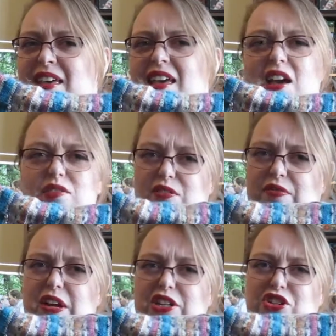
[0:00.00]
It was a
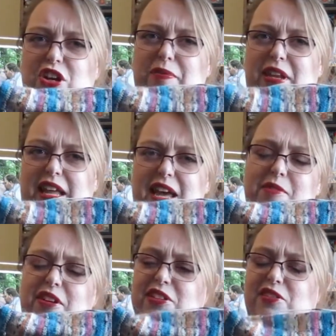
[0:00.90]
very German
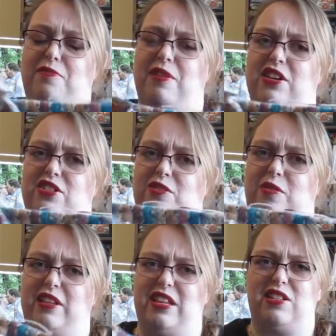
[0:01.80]
label, so I'm not sure
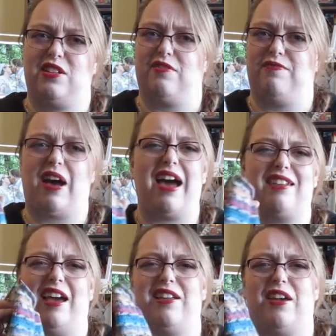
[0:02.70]
what. It's a
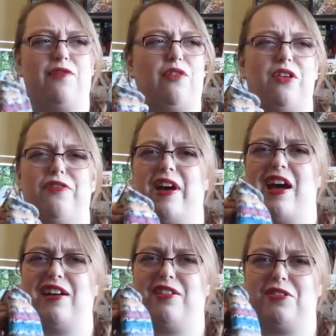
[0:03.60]
online like
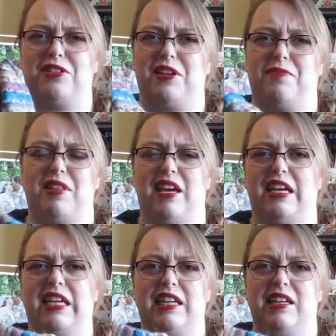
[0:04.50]
4-fach or something,
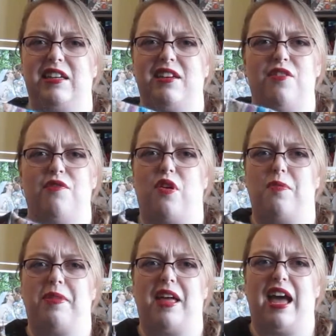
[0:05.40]

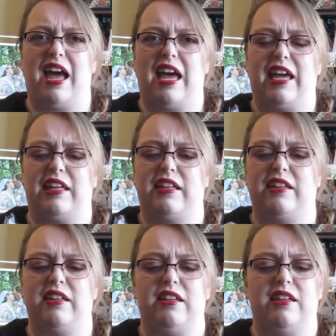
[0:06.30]
4-ply
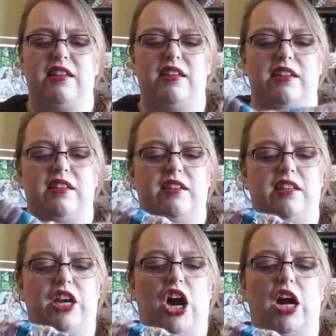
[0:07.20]

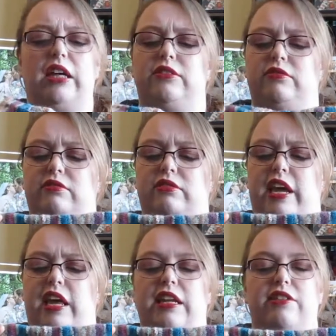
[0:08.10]
yarn
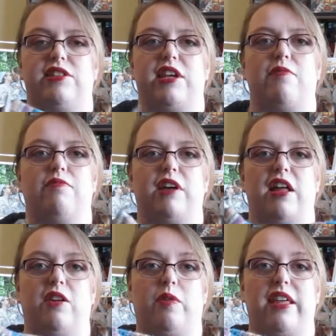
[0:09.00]
in some
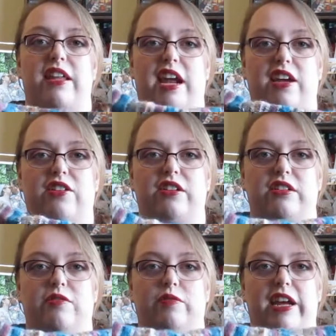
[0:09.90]
colorway that I
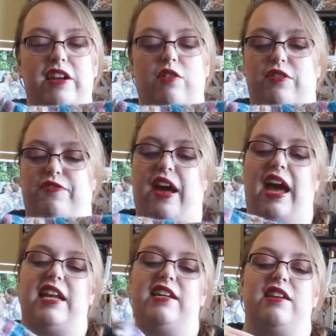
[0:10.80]
couldn't read or
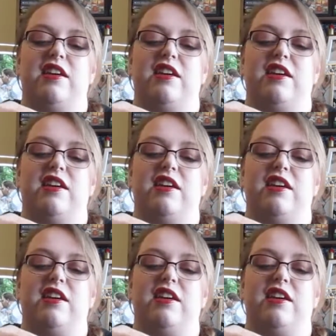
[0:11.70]
find.